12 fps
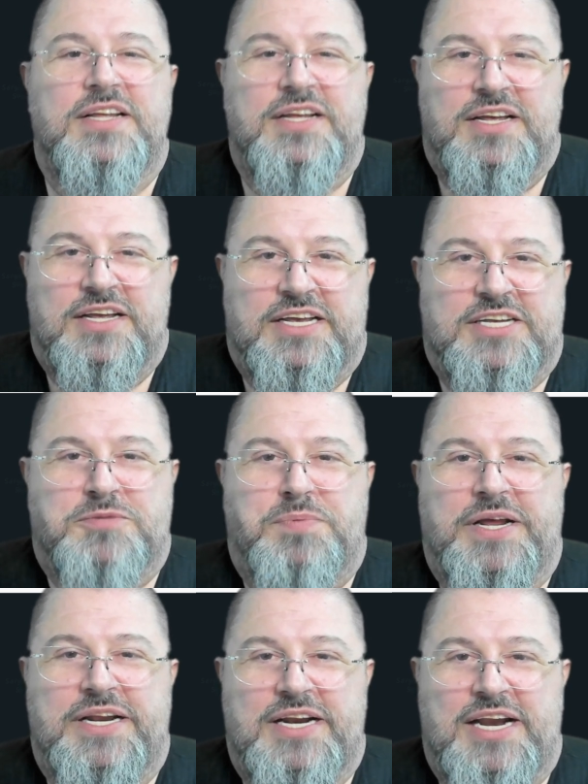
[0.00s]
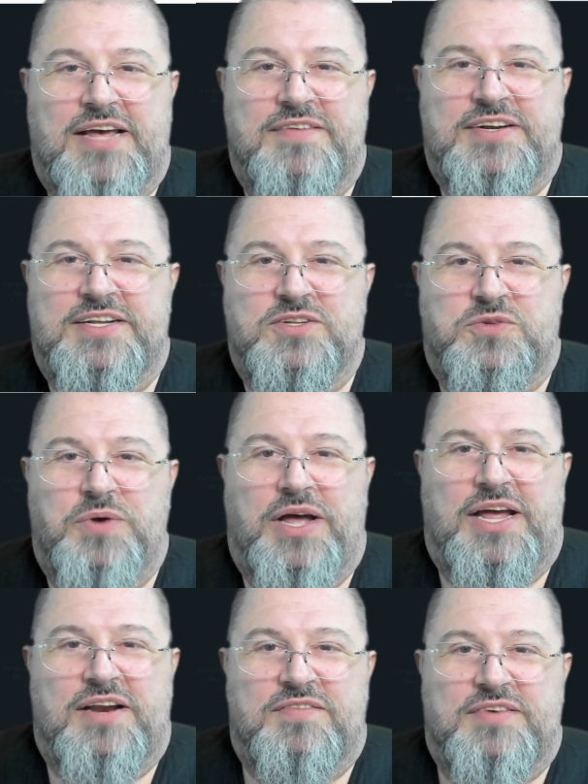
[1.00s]
Explain 11 and
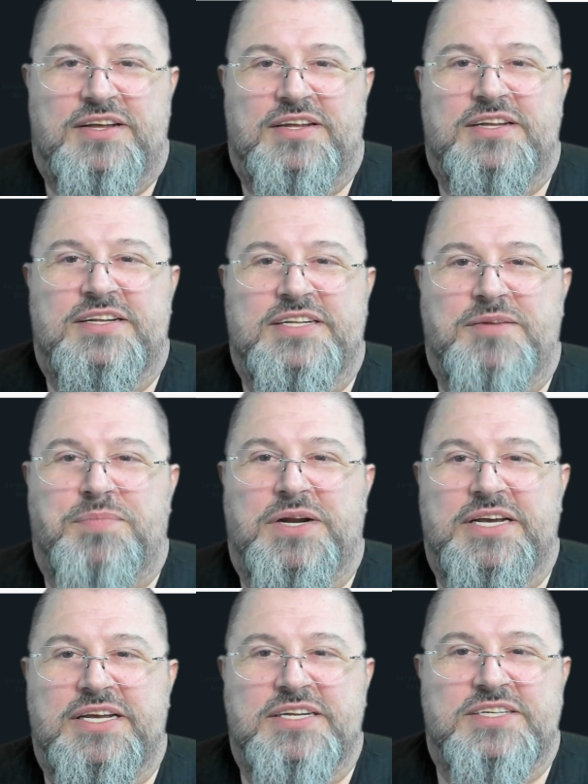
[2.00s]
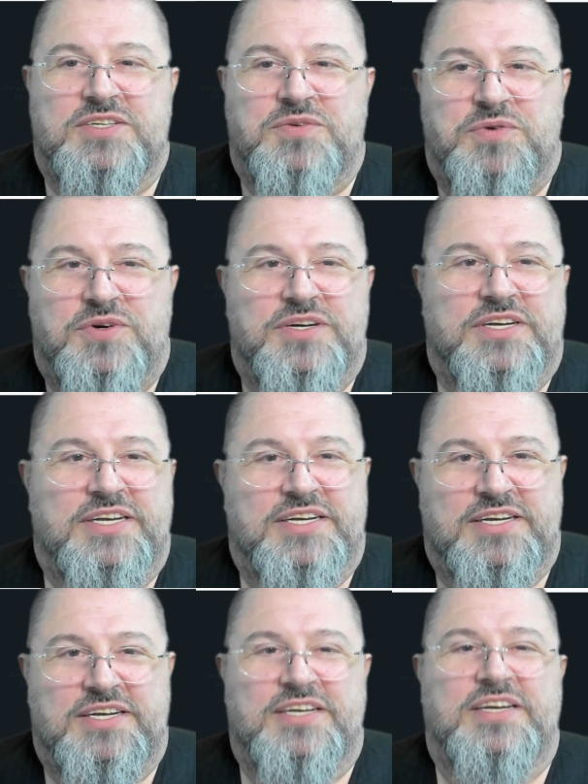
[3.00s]
12, the plugin is not working,
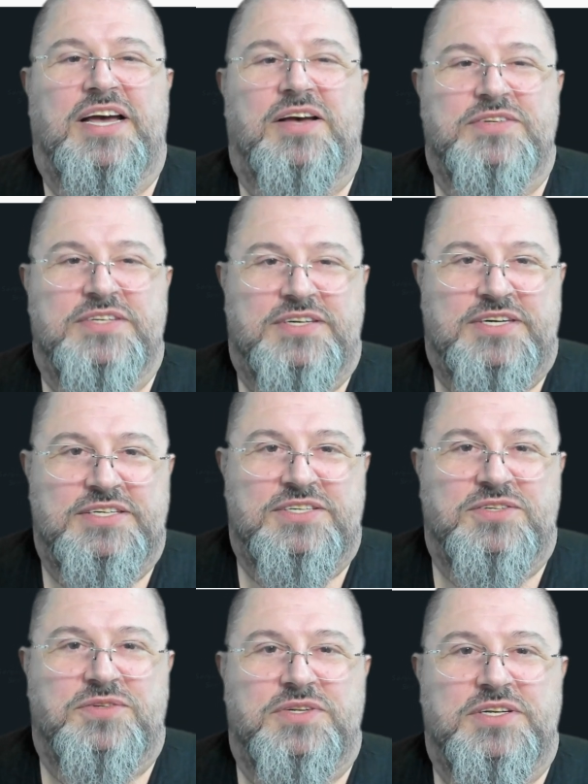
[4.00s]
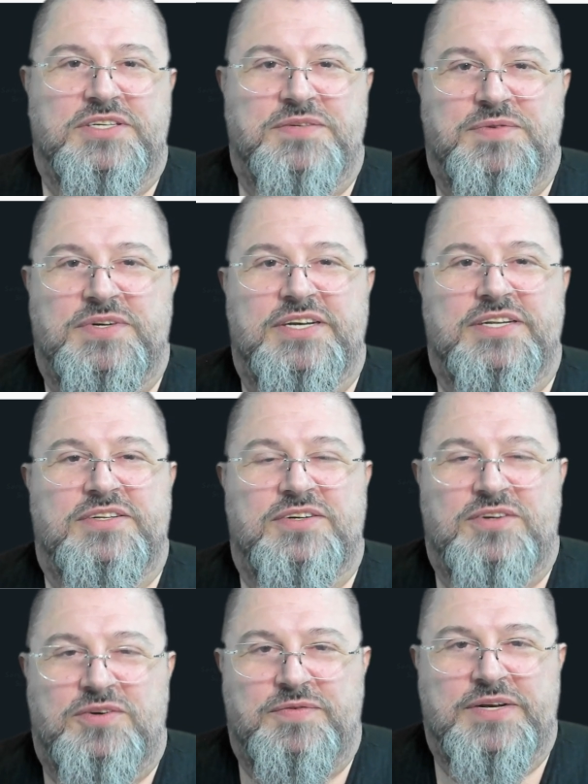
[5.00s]
causing crashes to the simulator.
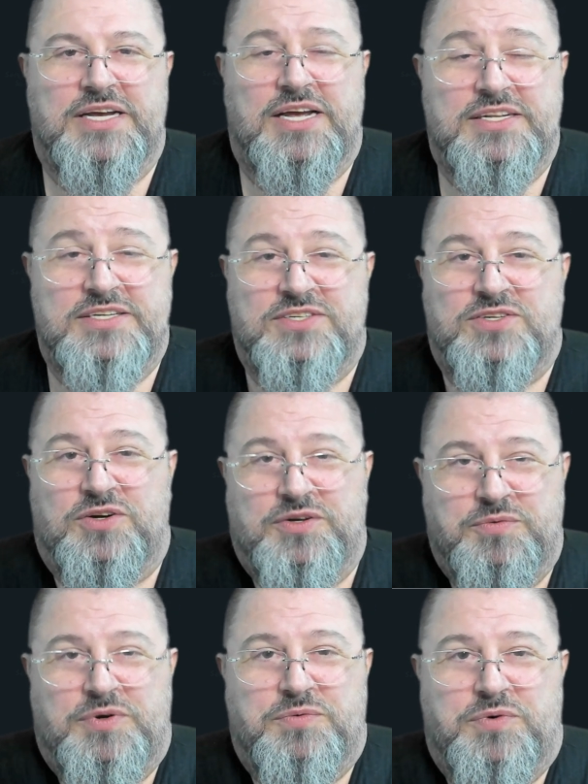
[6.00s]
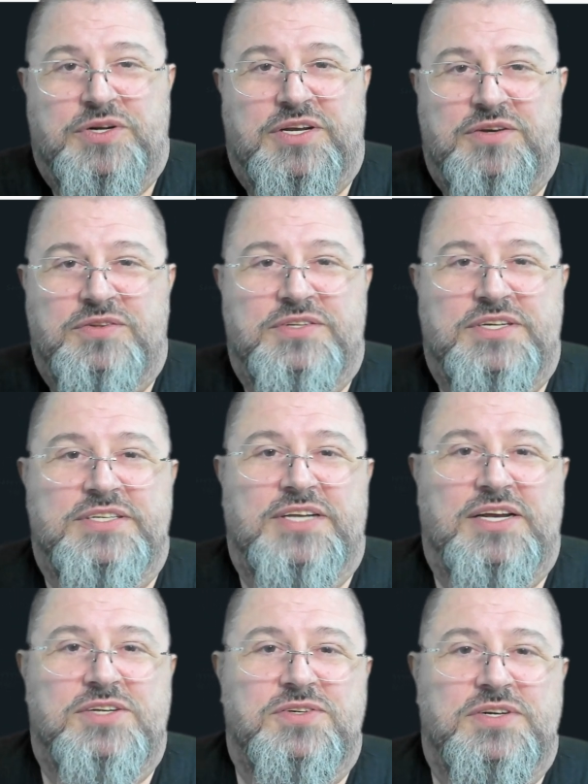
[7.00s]
Oh my god, sorry, we're working on this
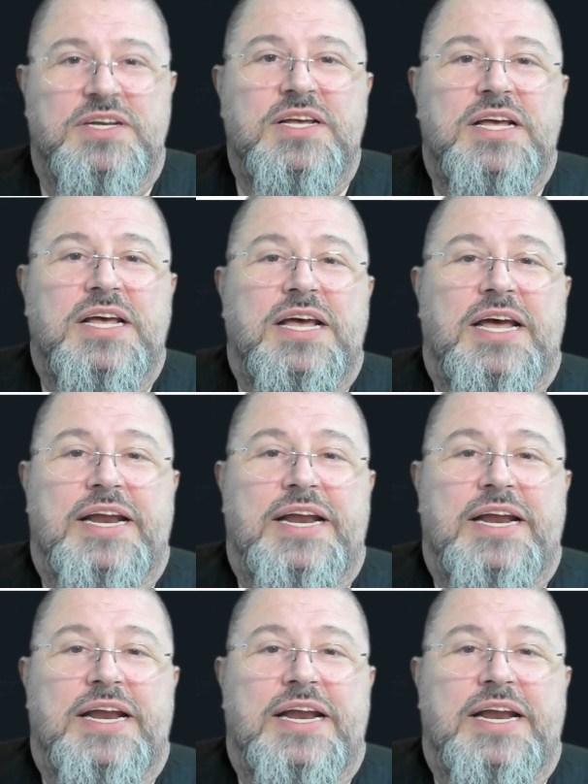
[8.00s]
actually, and I